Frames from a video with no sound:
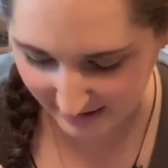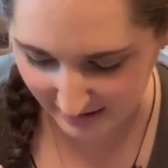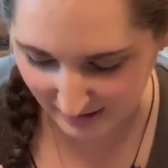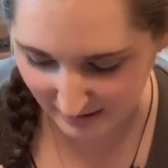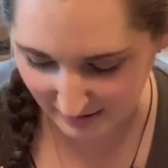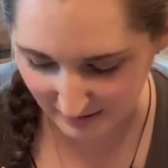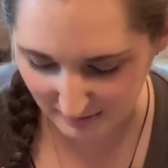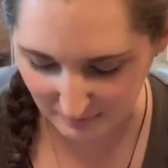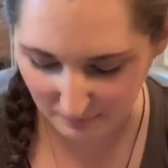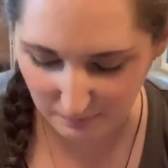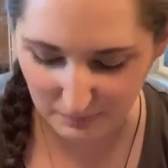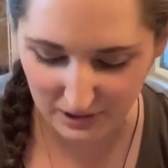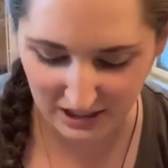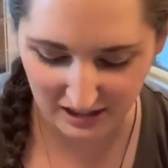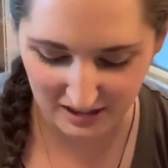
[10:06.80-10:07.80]
the
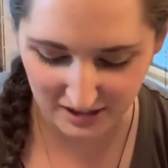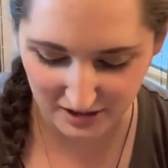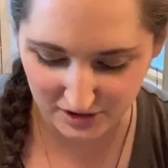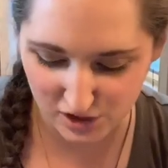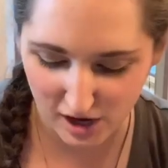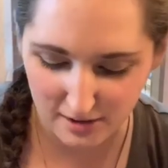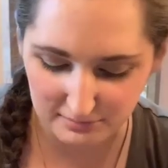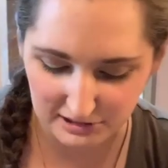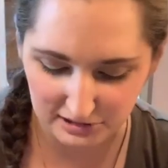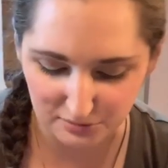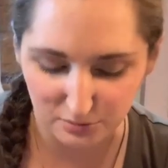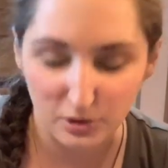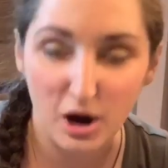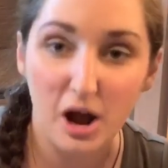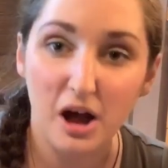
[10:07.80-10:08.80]
Peter Thomas
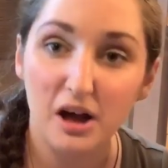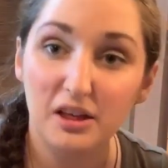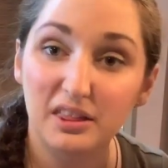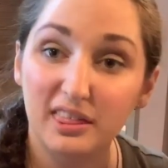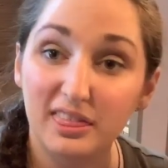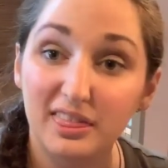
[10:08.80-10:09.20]
Roth